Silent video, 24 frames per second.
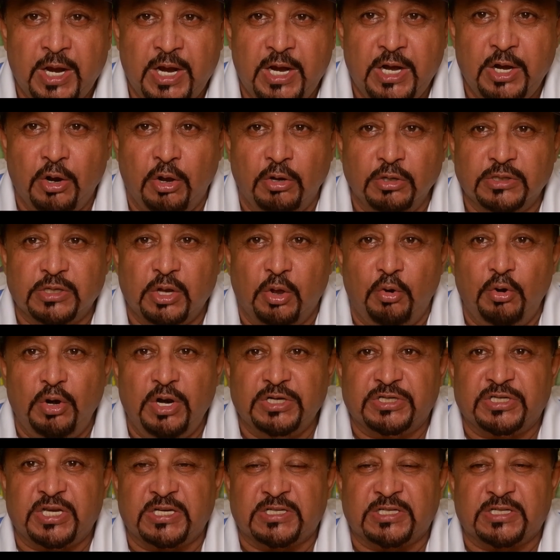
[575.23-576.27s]
He knows the
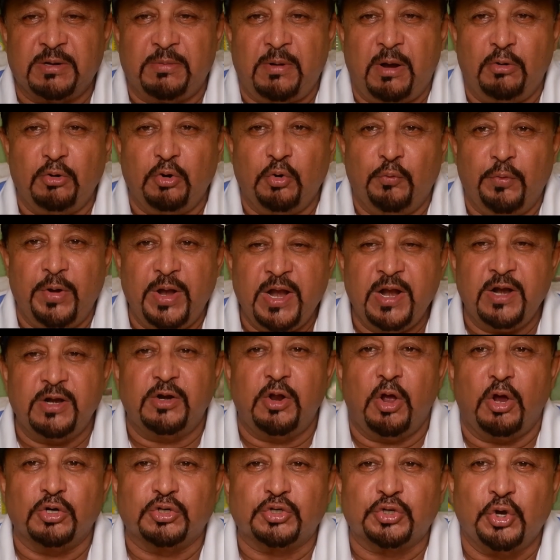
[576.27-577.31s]
only system how to win at
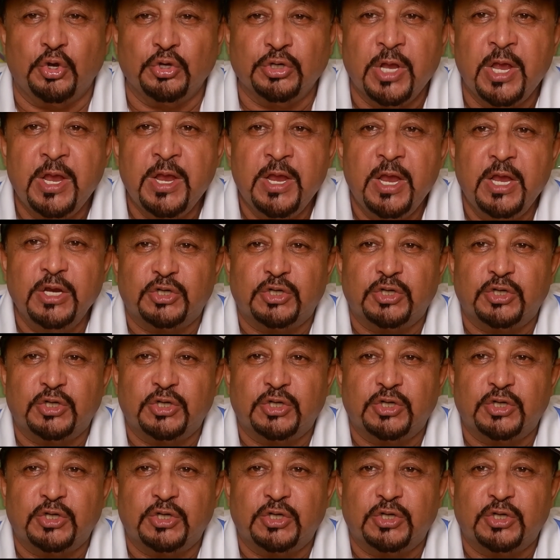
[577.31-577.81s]
dog shows